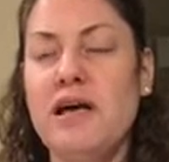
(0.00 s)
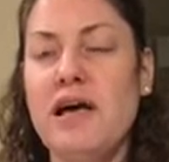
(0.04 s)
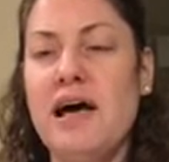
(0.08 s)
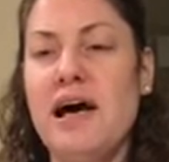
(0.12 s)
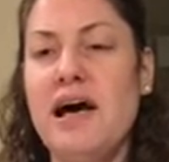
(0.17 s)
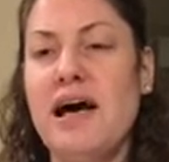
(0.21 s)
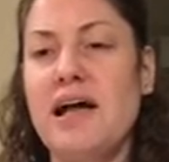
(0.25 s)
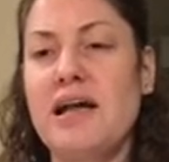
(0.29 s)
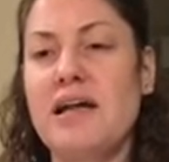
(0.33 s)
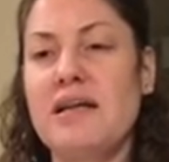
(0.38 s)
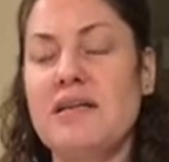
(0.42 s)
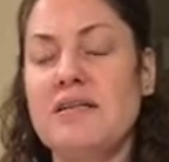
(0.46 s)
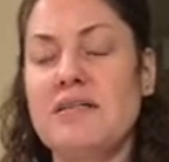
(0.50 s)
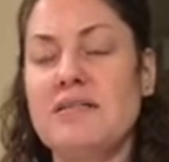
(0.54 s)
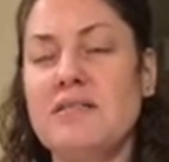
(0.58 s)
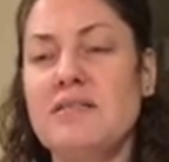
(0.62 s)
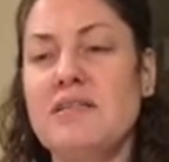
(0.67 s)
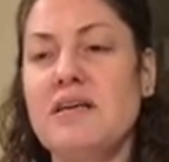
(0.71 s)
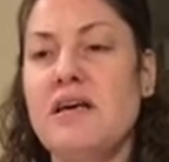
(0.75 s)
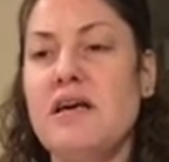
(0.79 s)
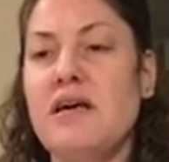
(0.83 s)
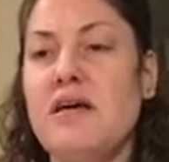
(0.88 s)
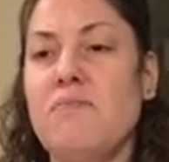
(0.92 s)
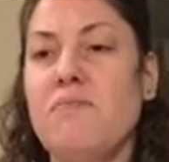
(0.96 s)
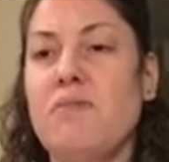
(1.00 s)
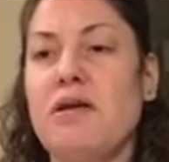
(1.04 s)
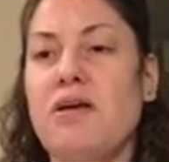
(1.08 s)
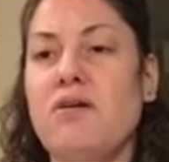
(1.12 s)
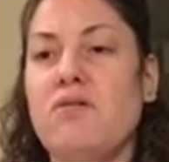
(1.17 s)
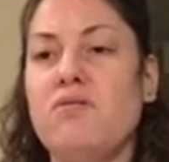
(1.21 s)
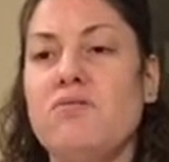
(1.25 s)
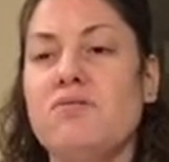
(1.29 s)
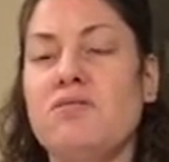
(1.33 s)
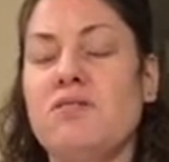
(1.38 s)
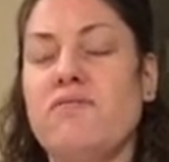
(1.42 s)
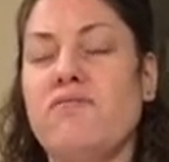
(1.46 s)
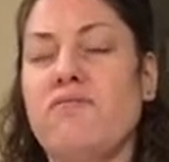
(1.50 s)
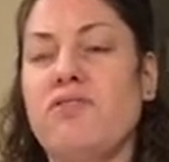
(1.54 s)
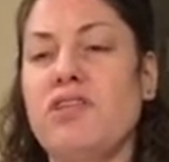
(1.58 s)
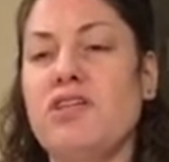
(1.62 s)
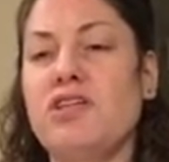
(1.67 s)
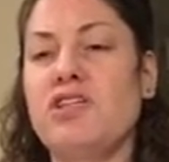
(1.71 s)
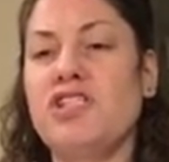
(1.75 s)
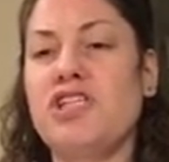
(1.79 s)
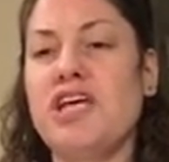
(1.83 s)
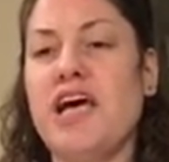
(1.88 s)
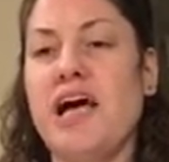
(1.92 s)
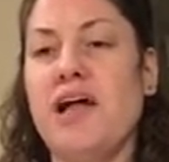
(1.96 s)
and because of the
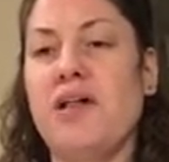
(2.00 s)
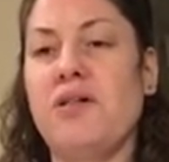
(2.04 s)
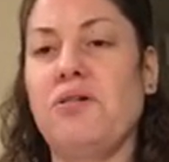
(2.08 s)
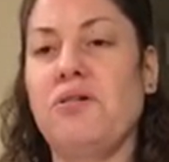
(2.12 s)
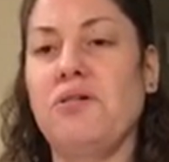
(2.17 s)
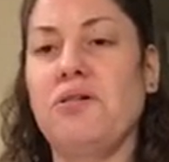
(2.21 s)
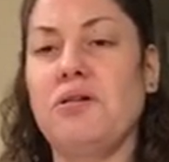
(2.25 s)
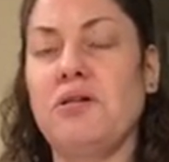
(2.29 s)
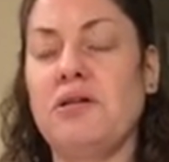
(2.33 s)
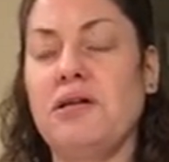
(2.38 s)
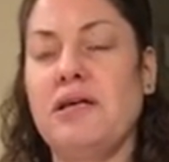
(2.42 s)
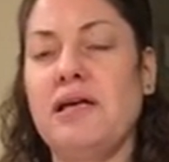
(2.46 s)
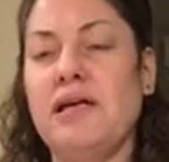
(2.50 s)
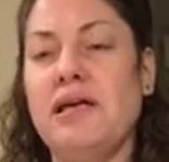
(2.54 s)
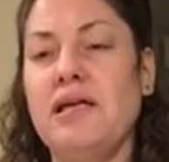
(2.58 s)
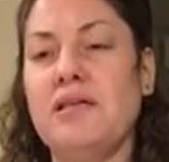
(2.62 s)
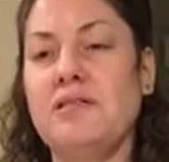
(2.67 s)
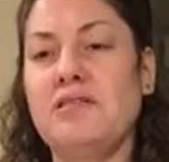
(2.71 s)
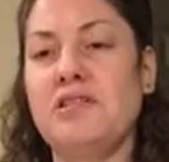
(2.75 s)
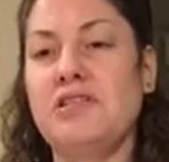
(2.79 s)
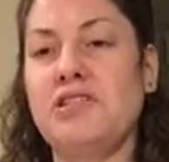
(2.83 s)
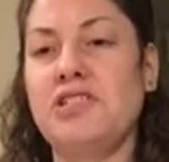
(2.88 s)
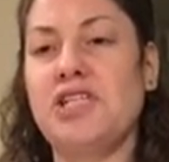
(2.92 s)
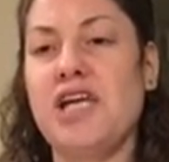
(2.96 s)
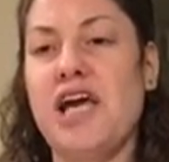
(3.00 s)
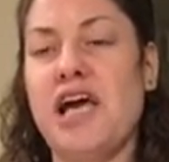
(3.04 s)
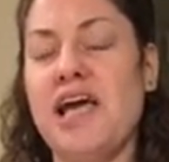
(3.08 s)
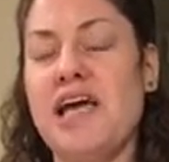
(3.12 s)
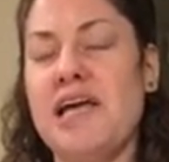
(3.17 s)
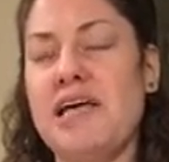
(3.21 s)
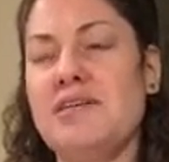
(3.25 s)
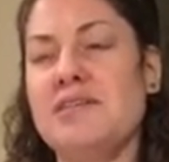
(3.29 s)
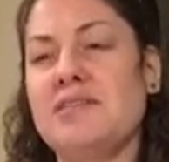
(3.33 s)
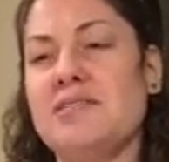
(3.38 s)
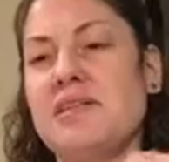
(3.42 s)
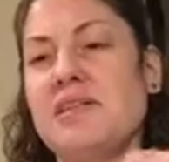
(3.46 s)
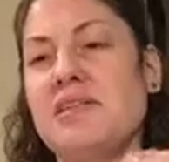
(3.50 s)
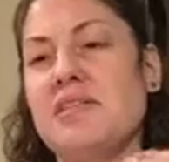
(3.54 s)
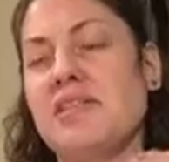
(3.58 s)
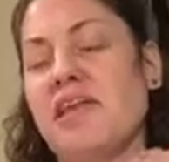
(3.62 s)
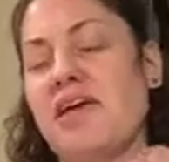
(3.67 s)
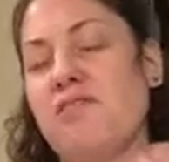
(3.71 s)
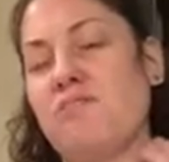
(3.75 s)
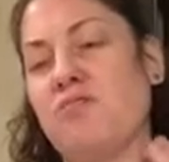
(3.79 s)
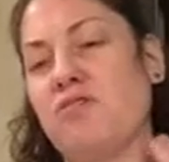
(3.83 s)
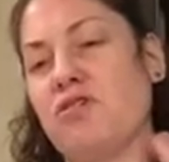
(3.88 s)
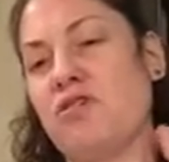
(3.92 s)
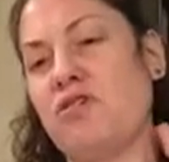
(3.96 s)
gel in the J's they
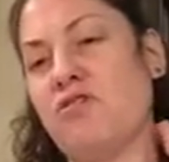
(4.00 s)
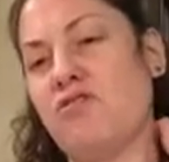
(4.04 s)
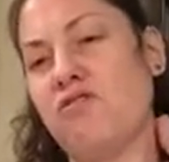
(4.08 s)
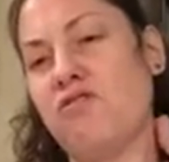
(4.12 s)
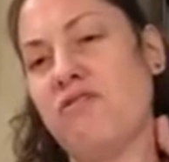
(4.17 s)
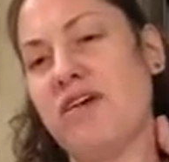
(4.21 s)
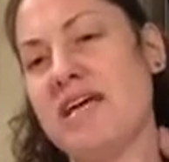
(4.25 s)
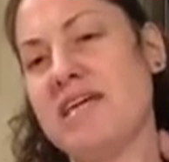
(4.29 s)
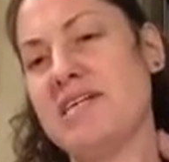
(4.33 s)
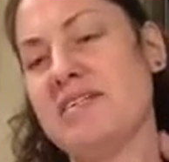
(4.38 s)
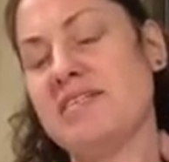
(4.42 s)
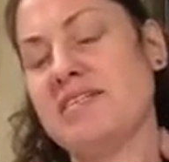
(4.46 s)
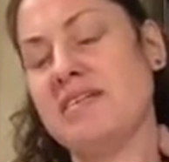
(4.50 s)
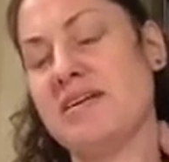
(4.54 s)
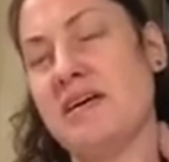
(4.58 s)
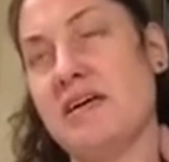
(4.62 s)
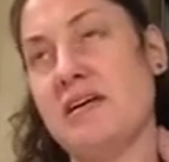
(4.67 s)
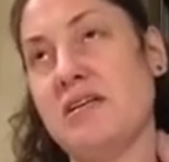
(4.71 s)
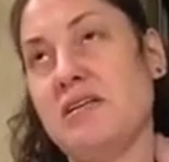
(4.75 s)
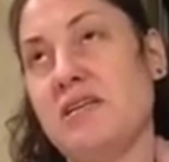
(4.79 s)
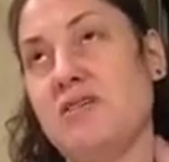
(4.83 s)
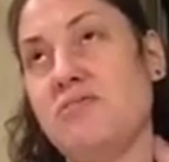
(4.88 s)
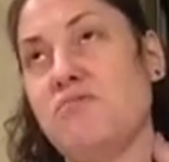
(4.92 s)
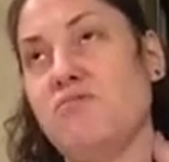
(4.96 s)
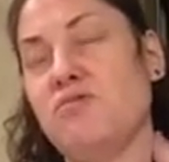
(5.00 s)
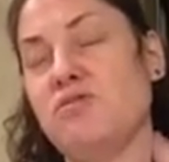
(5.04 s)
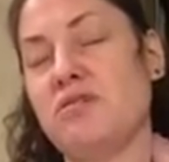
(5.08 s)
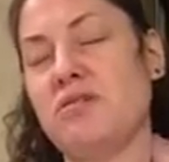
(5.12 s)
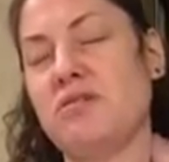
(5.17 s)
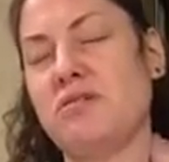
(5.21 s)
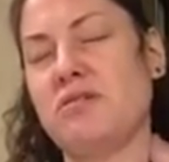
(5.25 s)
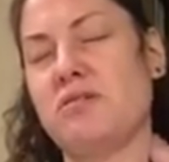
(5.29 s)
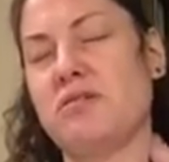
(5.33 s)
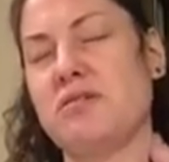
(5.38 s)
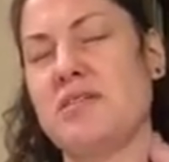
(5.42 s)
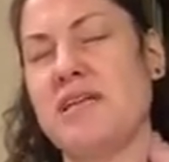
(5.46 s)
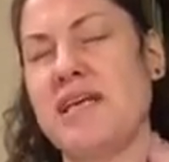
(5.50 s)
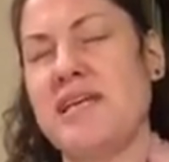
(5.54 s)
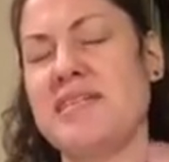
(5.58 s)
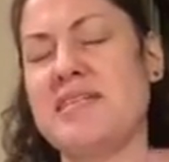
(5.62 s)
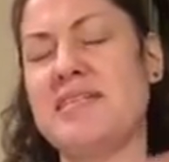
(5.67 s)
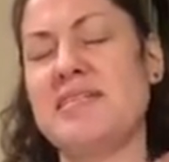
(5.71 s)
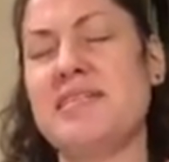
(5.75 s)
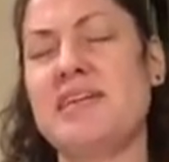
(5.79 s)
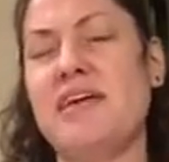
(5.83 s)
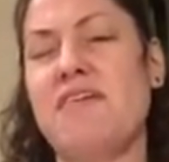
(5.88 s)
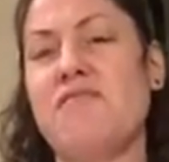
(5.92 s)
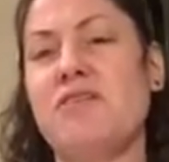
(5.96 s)
would crease and you wouldn't
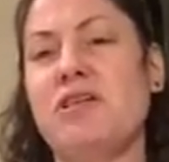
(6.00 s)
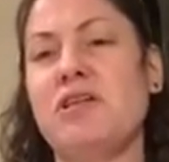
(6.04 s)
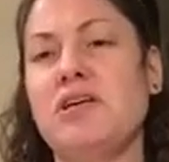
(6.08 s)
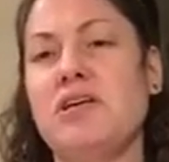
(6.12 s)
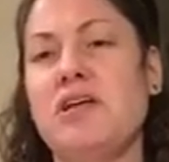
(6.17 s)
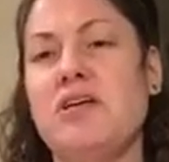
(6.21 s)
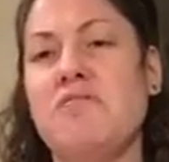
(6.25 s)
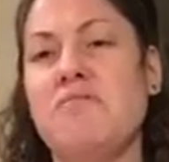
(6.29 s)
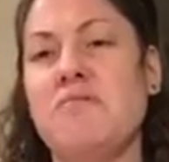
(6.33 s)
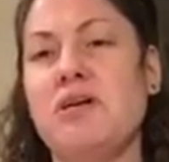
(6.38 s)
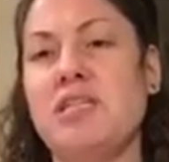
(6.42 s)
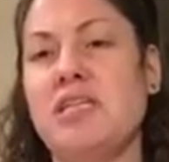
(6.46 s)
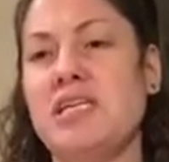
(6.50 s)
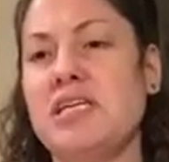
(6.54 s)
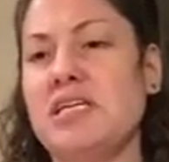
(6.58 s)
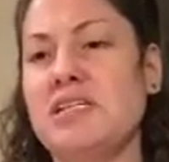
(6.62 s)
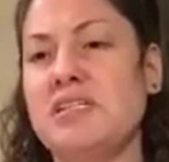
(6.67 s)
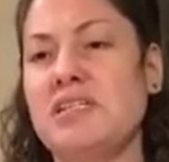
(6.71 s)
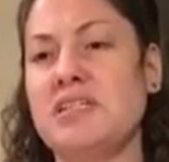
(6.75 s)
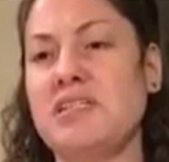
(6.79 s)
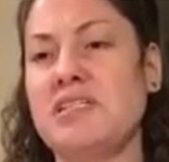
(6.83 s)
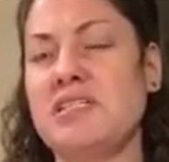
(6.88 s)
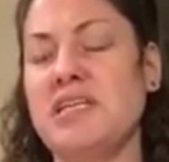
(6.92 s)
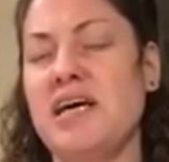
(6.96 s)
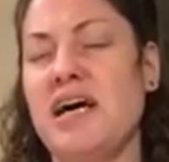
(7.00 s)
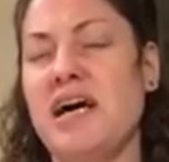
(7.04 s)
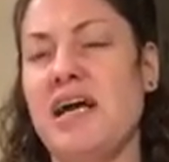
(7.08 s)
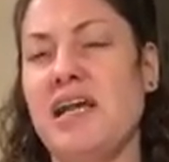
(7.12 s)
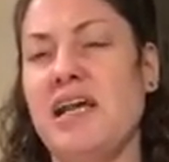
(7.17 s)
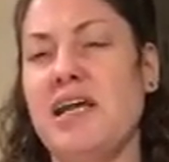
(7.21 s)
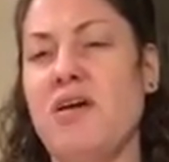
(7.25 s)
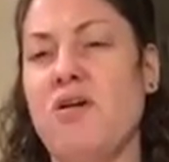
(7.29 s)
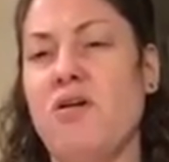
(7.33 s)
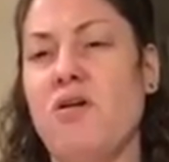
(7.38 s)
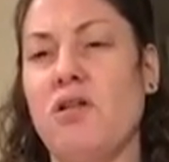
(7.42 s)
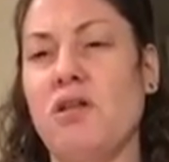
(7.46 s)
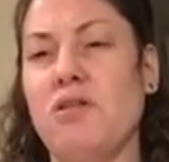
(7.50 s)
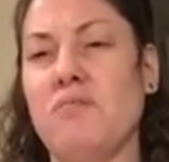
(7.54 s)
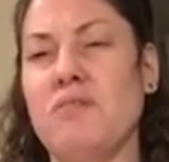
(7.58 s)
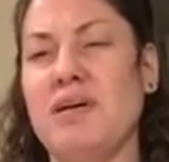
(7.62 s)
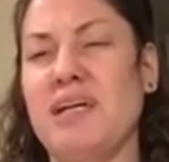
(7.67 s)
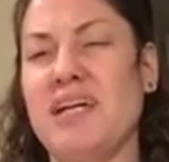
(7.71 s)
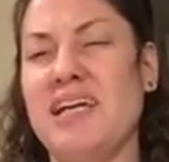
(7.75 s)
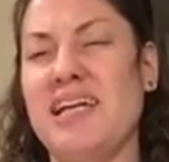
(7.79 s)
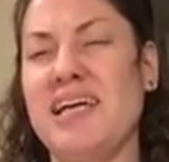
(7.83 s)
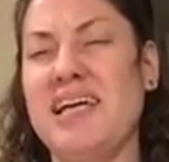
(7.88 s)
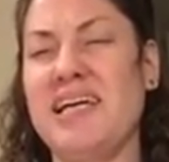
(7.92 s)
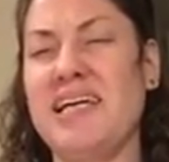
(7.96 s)
necessarily know whether you'd entirely got them
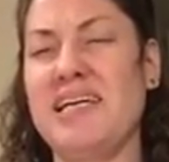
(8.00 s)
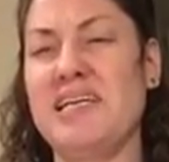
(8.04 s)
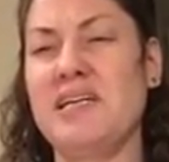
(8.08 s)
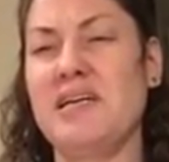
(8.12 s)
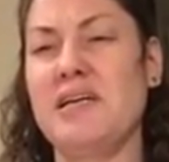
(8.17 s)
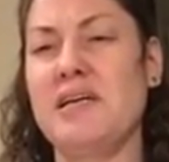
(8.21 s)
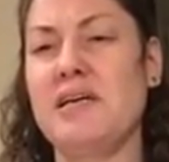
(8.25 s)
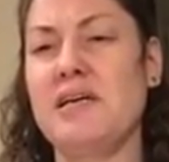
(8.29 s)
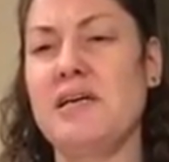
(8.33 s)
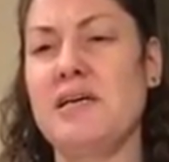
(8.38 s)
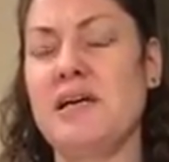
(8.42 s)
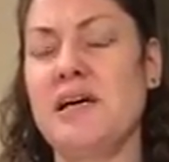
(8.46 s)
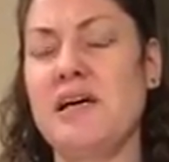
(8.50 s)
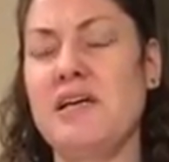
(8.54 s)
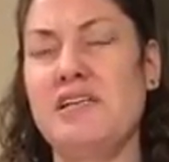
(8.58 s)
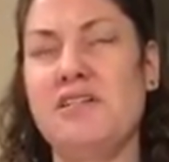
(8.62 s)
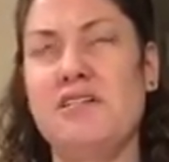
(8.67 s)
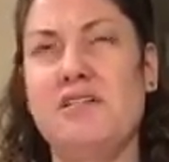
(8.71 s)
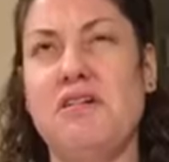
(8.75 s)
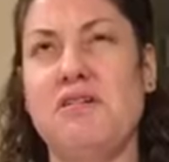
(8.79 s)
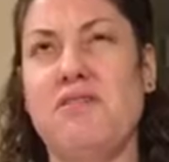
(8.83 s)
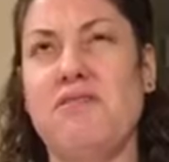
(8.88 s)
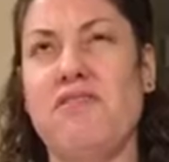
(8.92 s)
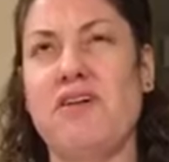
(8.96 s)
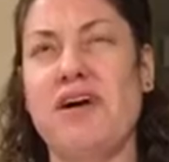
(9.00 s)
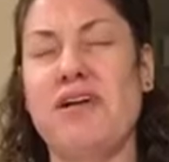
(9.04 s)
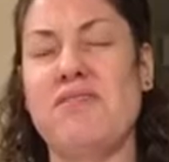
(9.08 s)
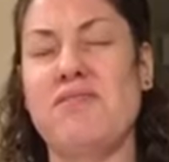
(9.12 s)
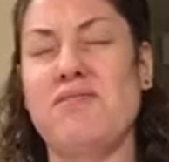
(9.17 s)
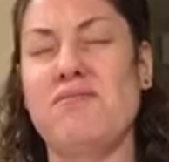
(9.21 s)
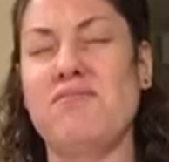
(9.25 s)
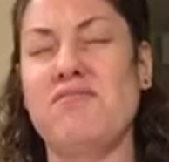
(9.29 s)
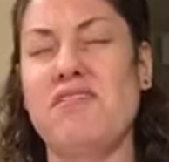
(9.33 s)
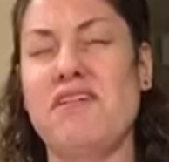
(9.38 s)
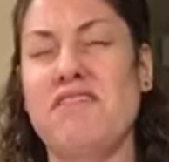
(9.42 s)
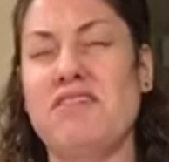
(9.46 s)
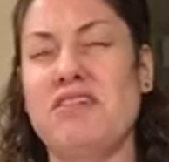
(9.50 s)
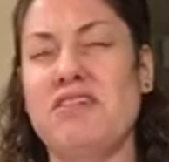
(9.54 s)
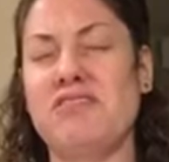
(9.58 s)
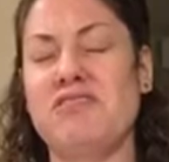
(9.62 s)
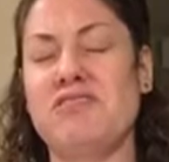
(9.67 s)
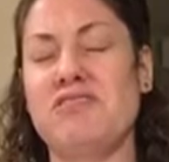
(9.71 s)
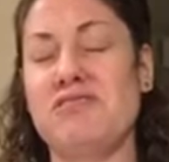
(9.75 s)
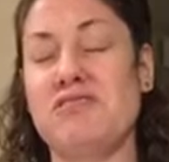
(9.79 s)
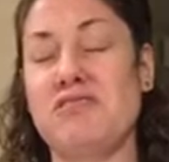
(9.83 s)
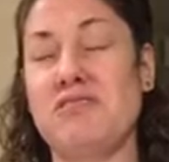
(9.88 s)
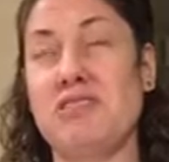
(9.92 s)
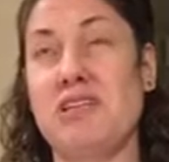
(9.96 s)
clean, and you could find some very
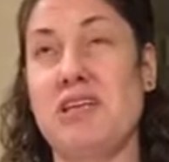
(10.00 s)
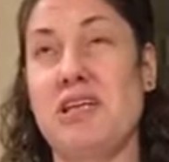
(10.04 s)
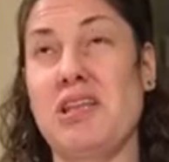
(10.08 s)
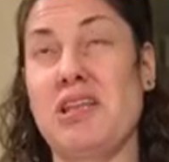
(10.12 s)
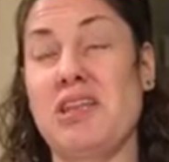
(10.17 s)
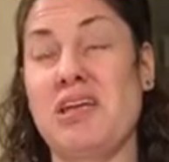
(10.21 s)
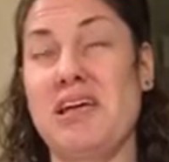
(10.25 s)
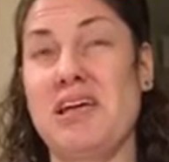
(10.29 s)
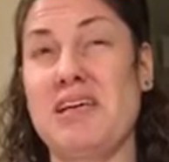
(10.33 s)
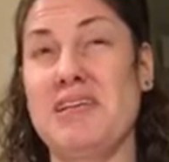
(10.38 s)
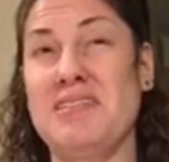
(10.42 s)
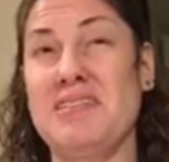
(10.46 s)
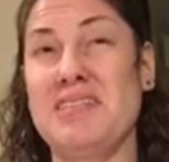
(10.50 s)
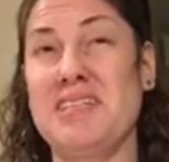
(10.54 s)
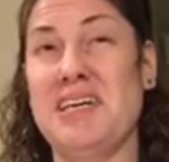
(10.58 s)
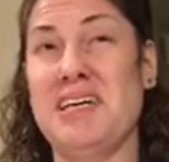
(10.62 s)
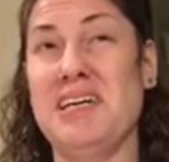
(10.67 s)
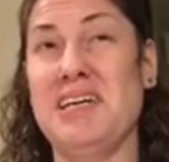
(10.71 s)
disgusting things